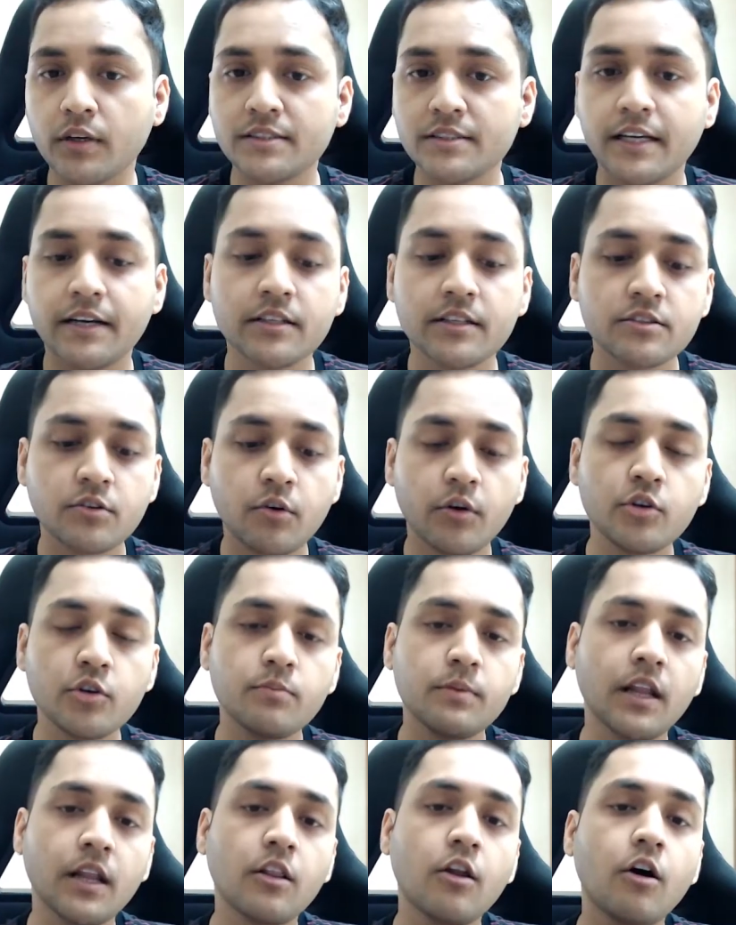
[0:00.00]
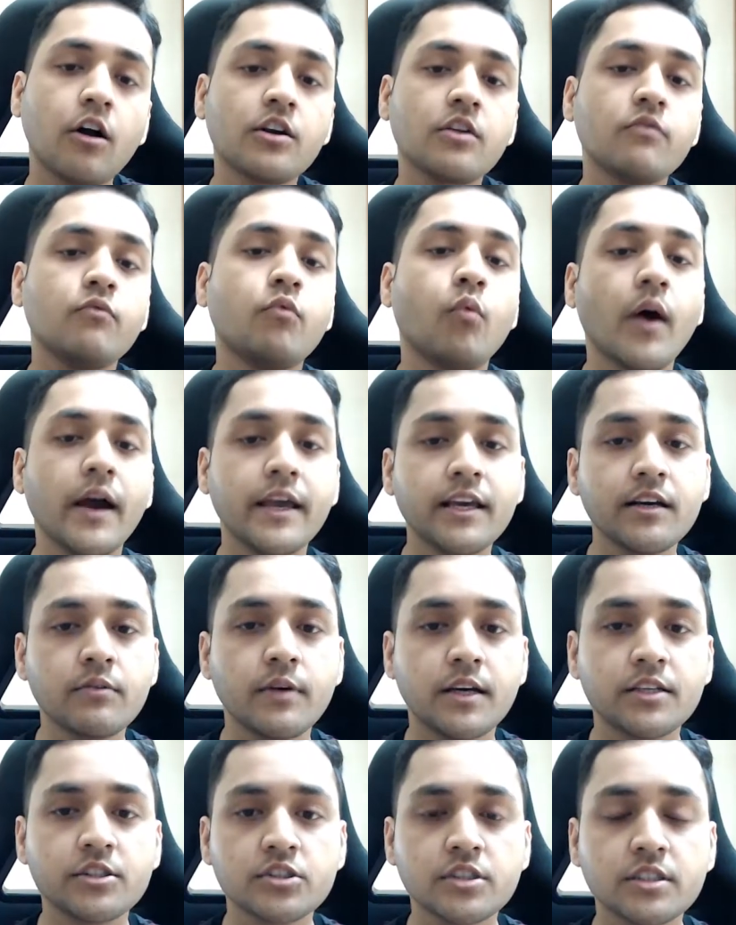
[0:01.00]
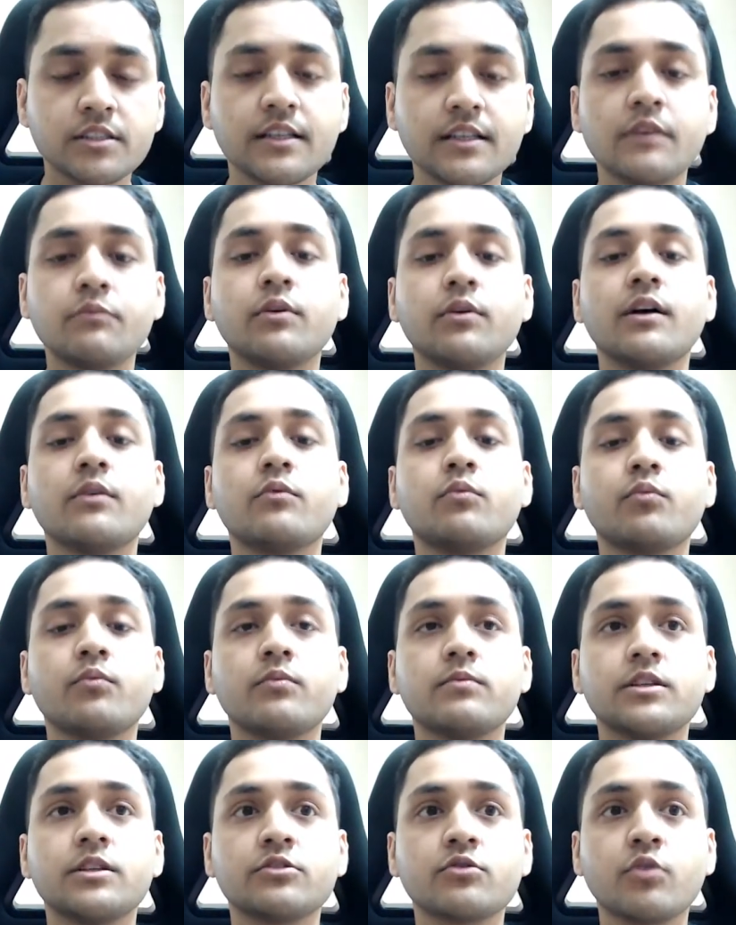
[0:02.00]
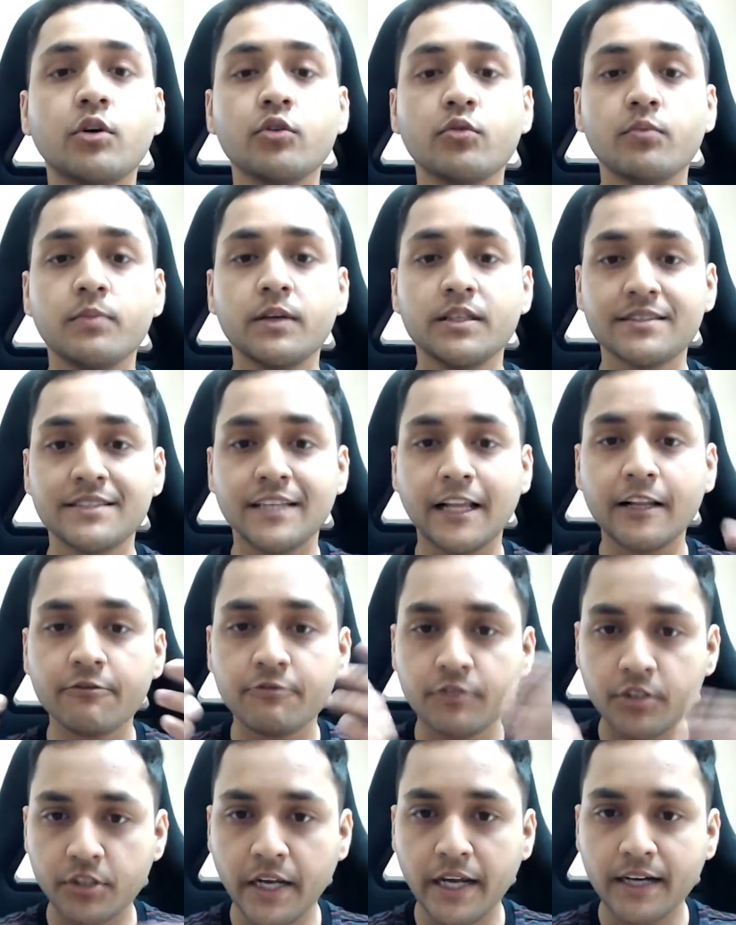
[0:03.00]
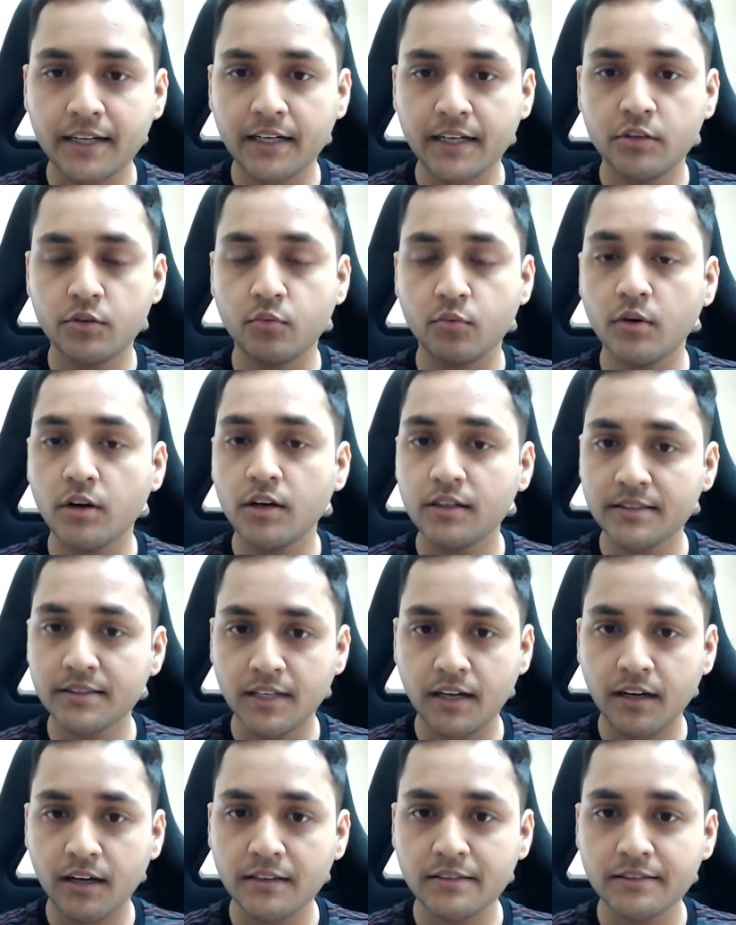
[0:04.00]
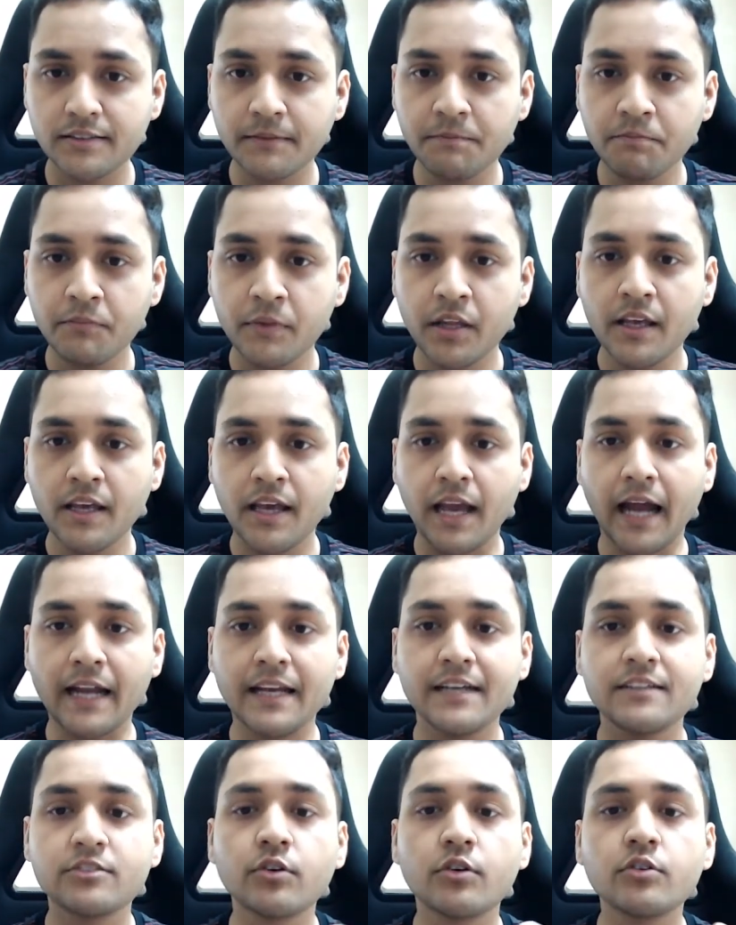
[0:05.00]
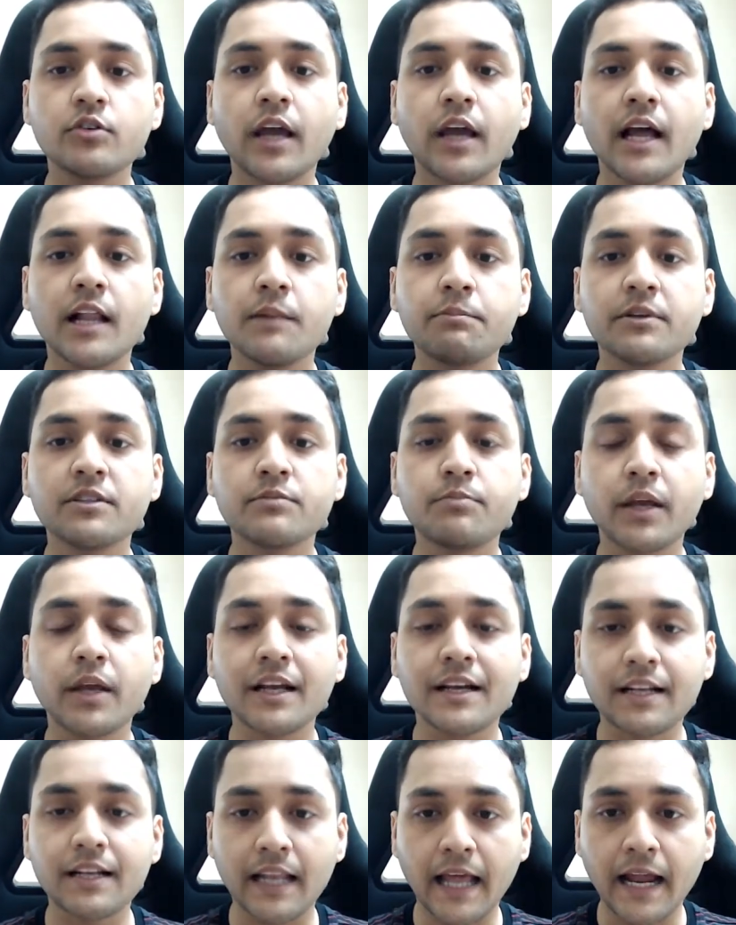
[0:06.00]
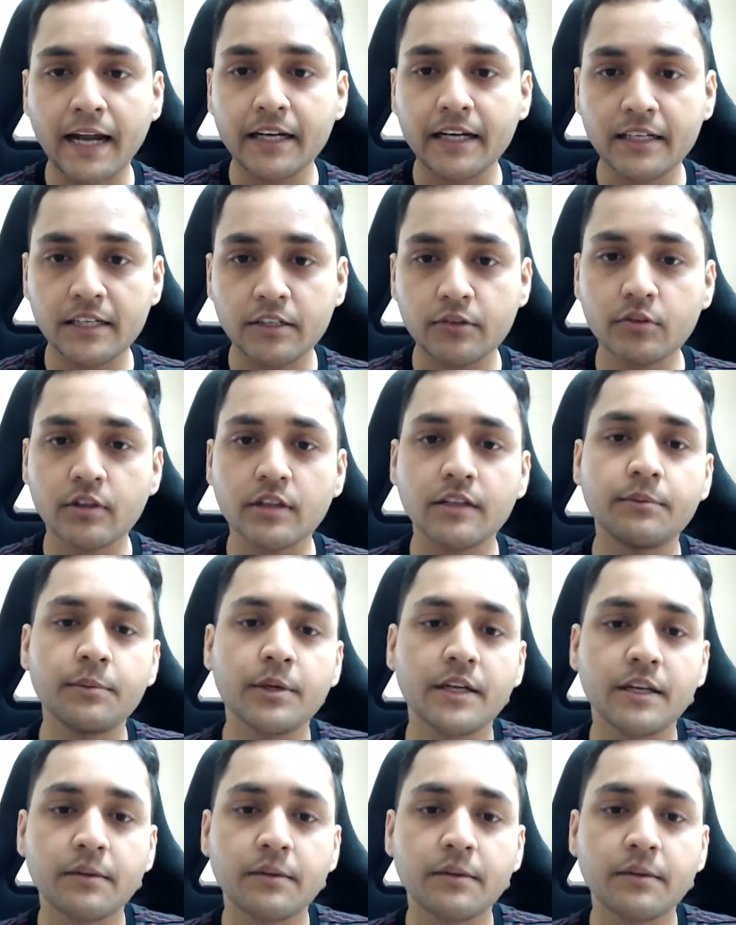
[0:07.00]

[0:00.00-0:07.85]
There is going to be a lot of why questions that is going to be self-directed towards us, and it's going to help us bring clarity to the limiting